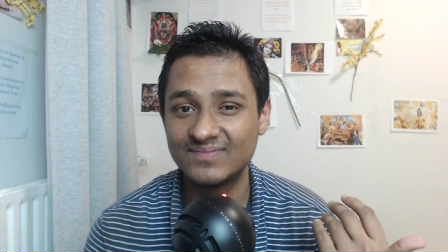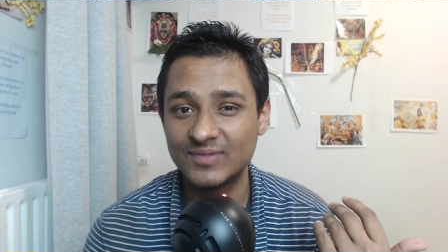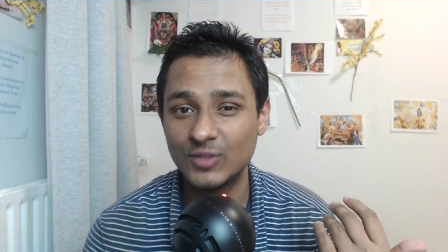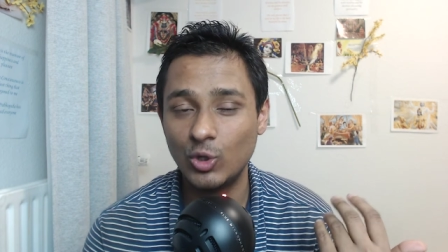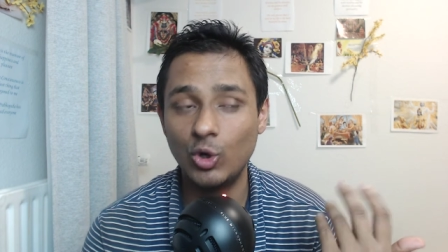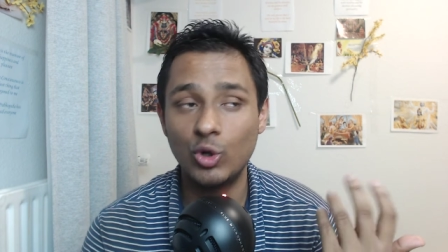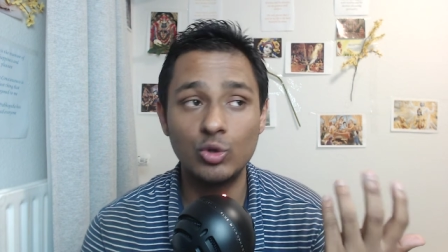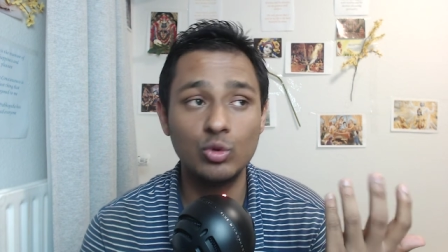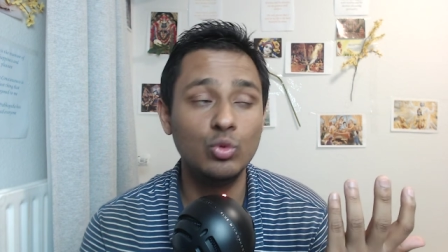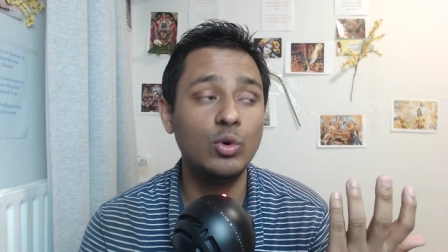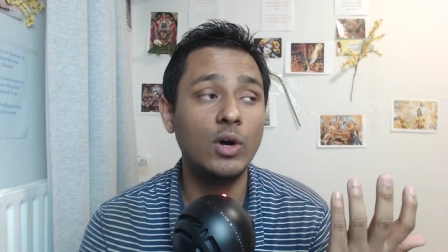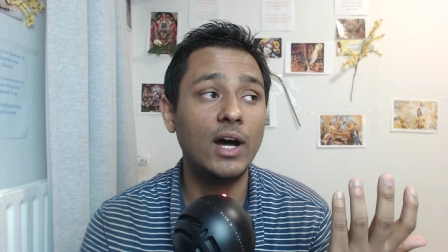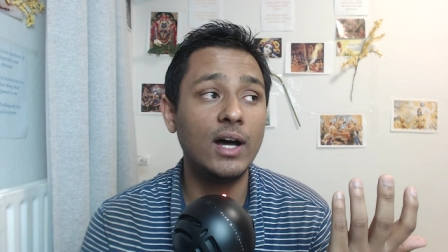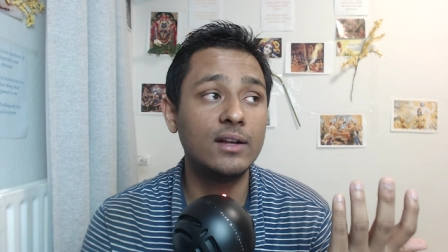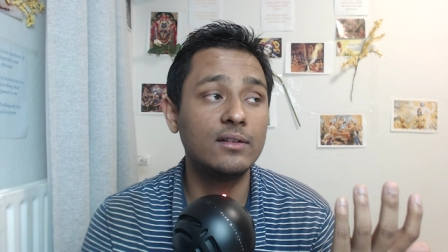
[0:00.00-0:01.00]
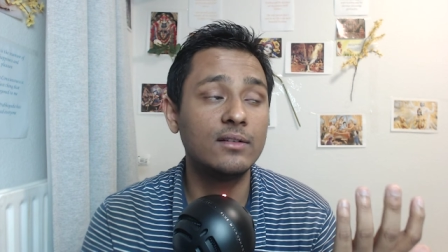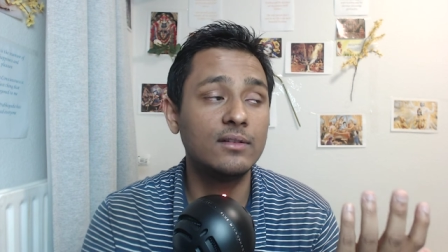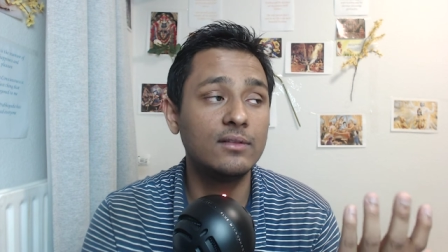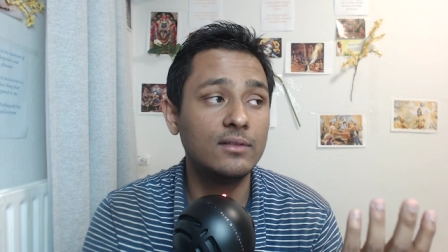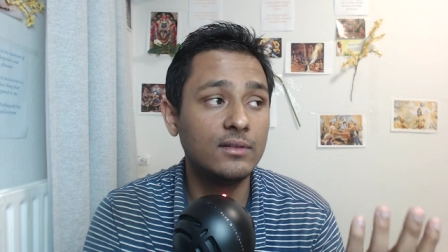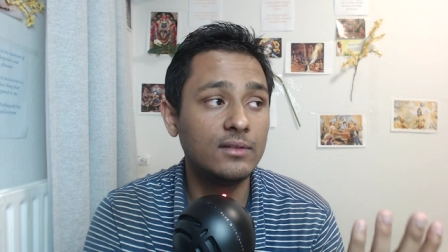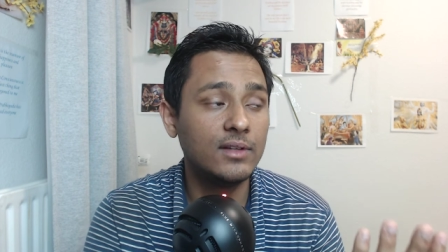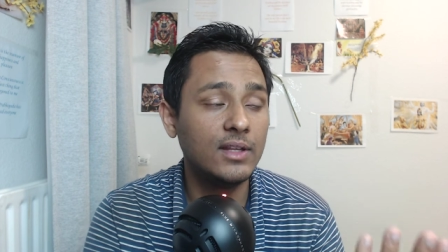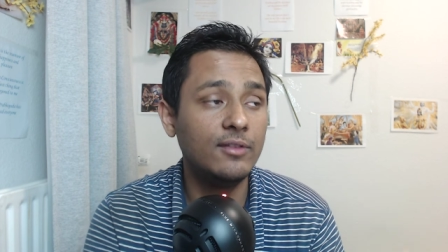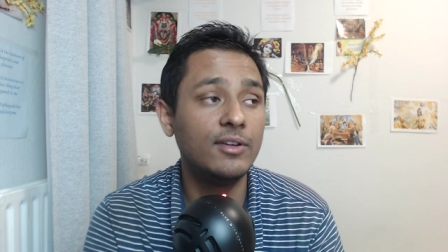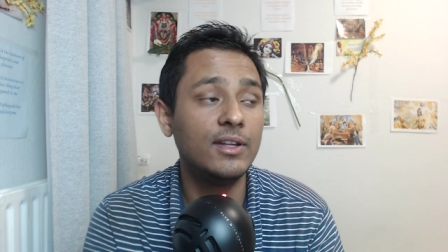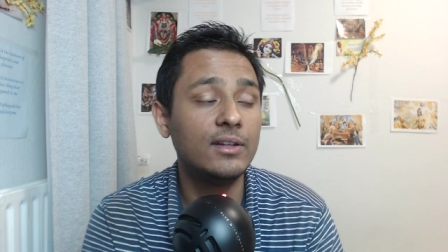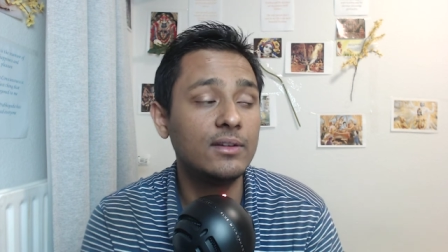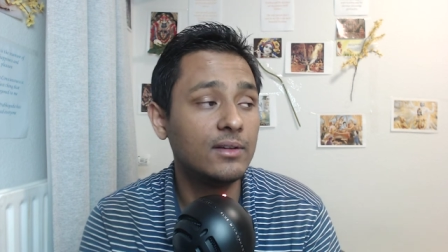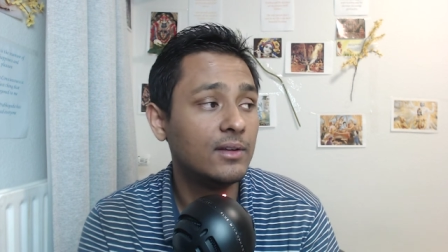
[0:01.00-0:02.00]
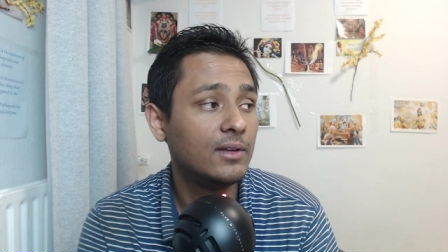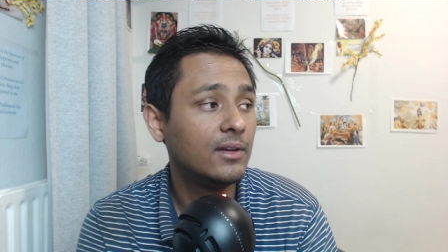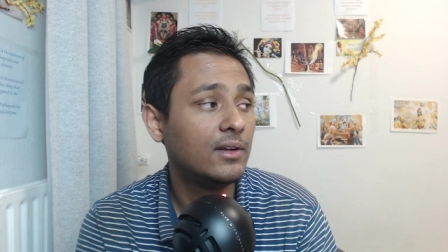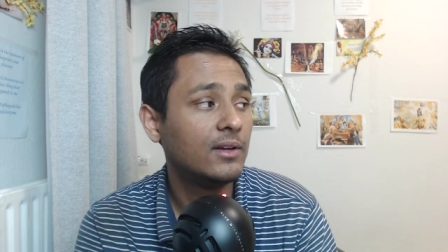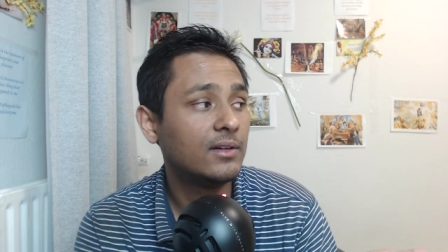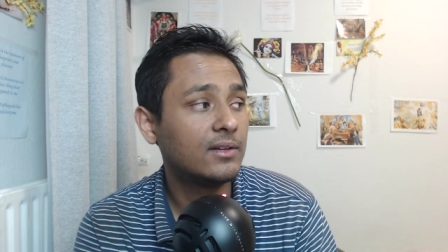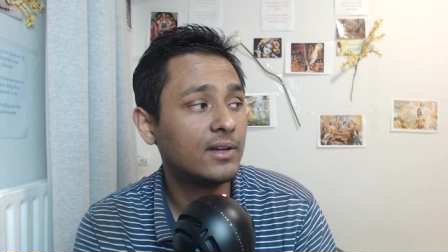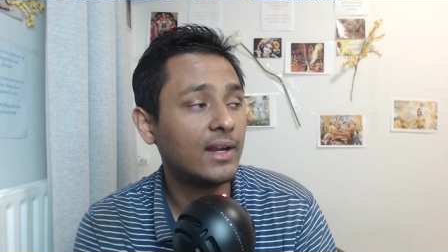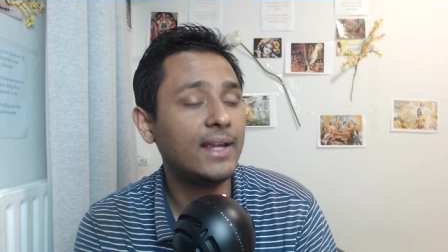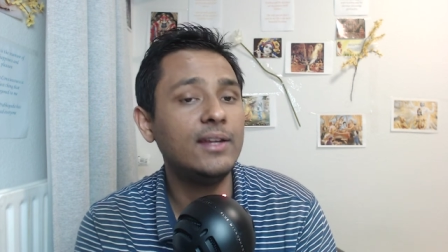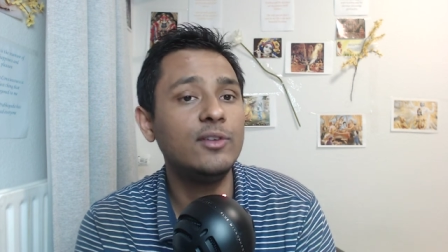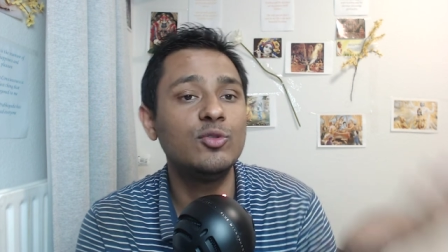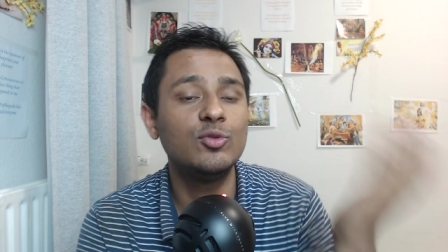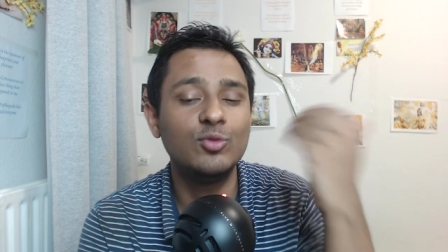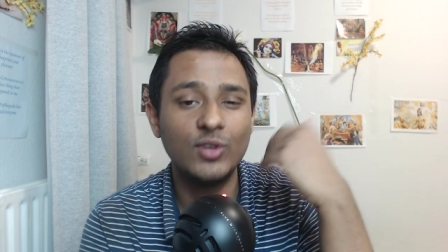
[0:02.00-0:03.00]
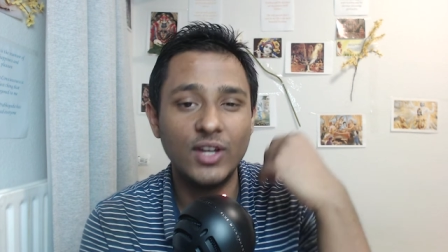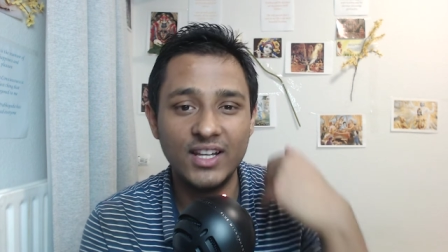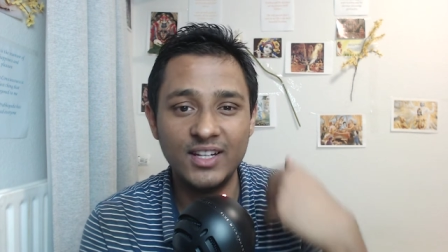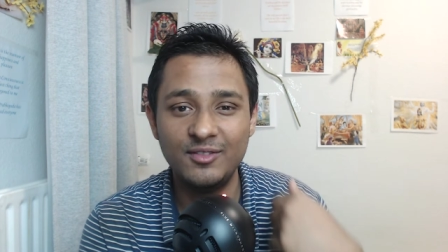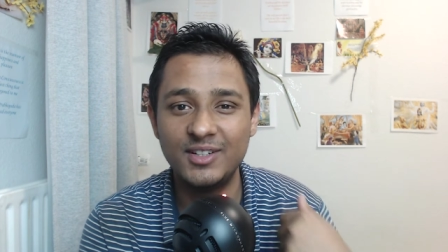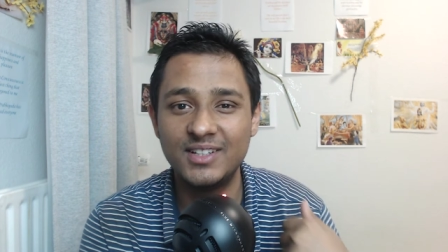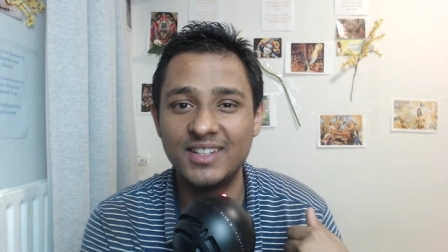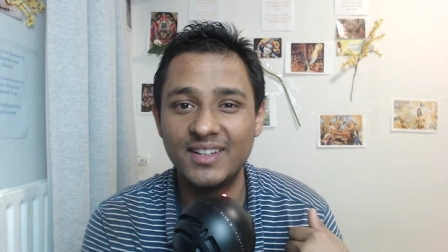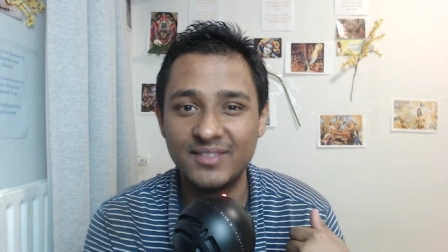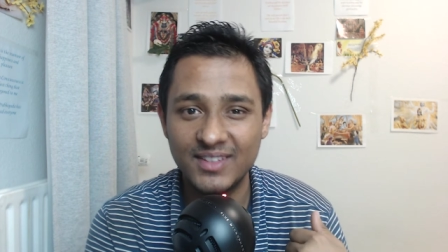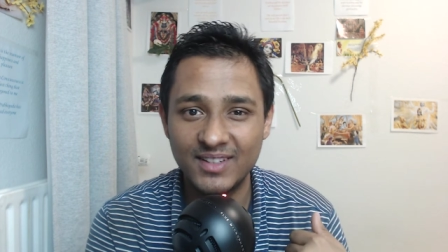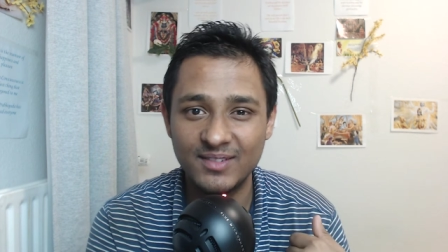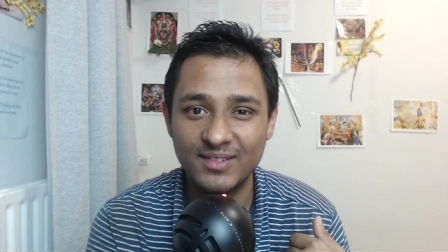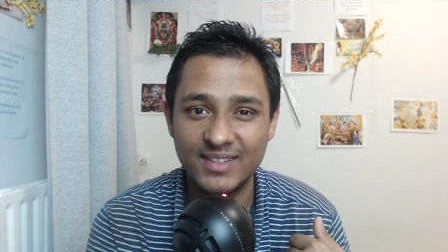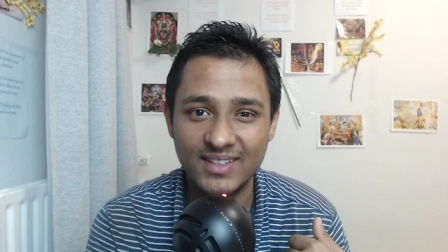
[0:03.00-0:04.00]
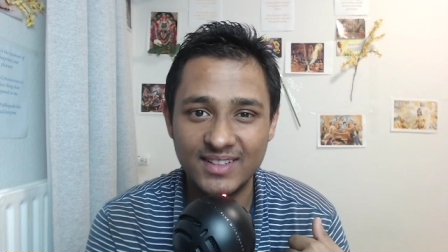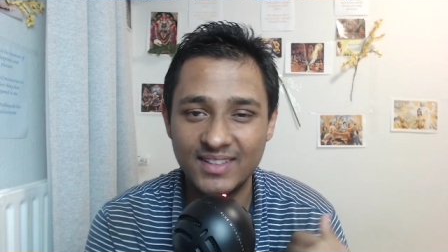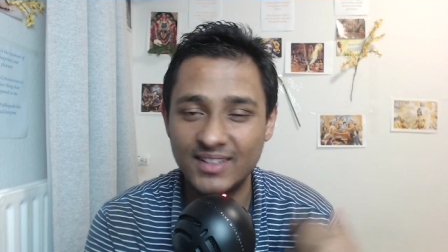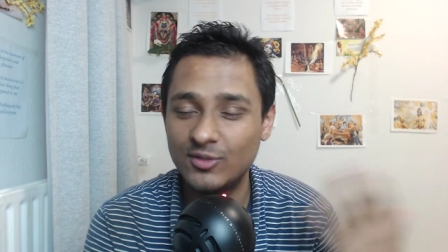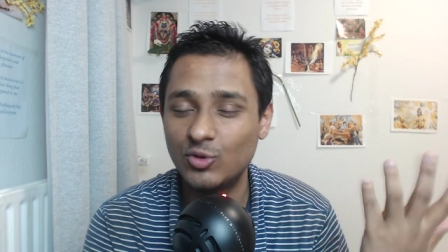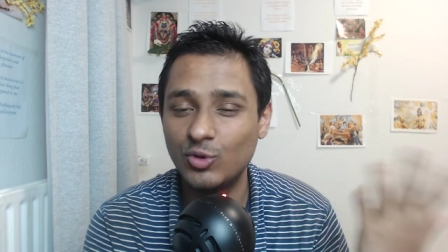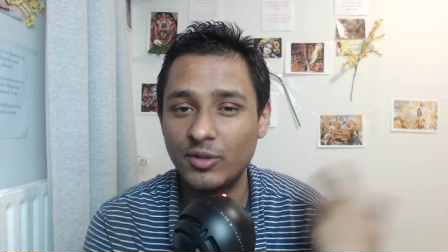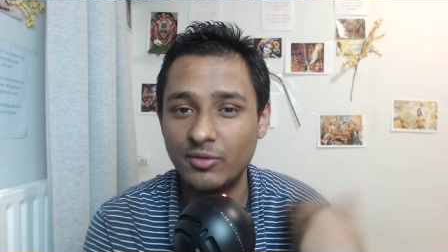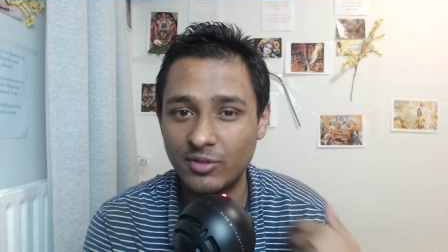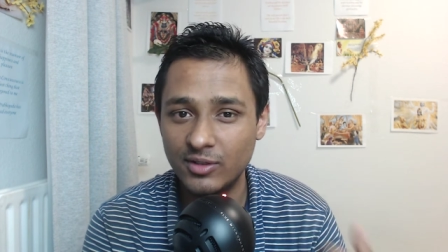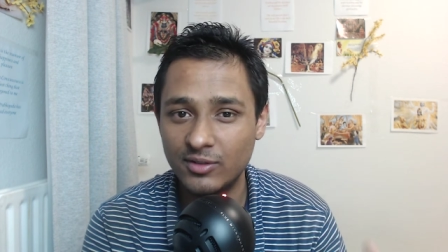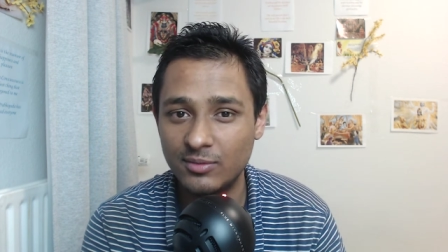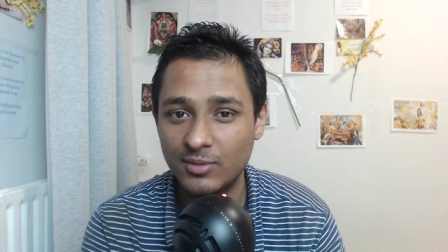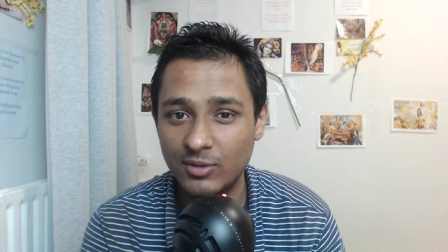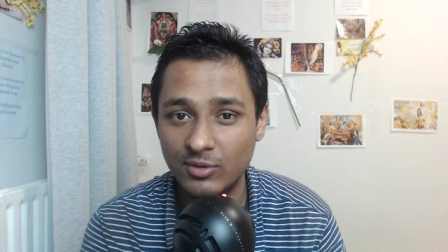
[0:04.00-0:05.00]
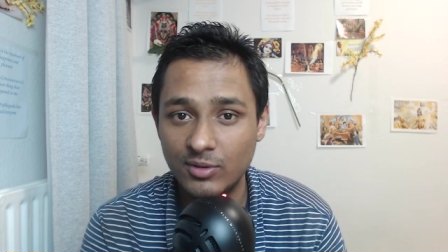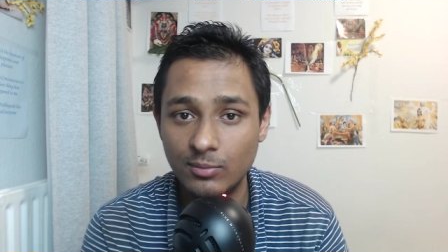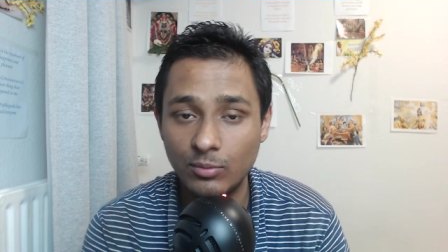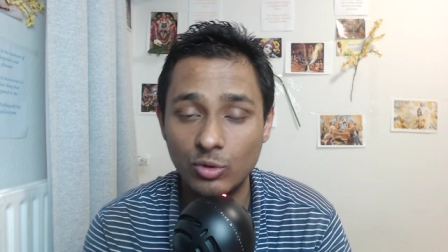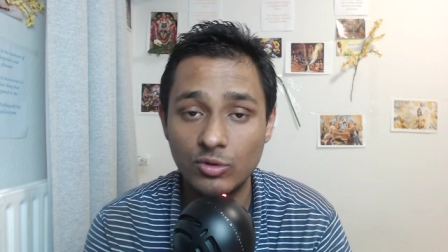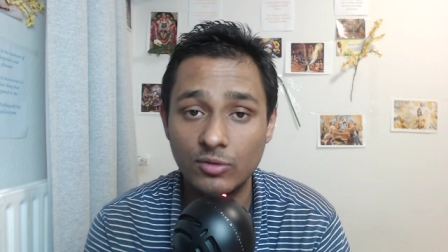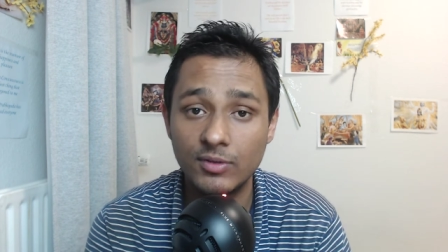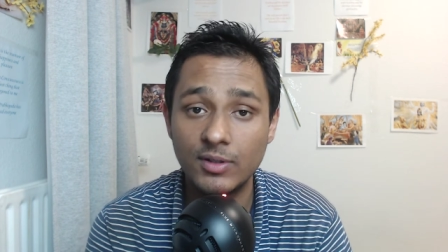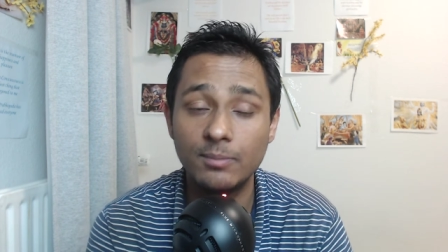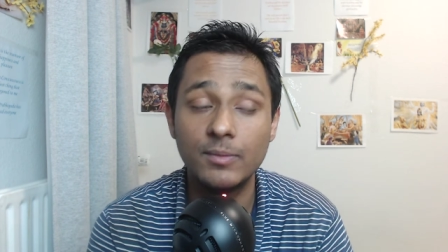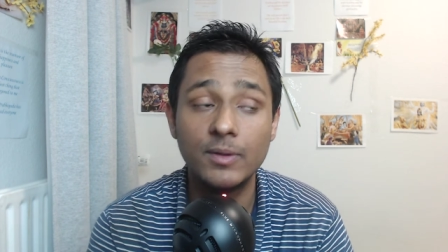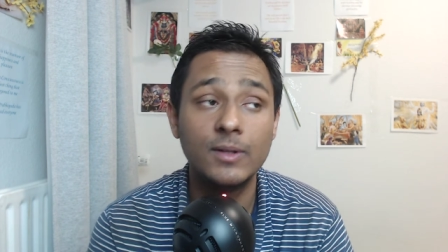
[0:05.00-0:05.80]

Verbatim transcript: or who are even trying to elevate themselves there's no difference between both of them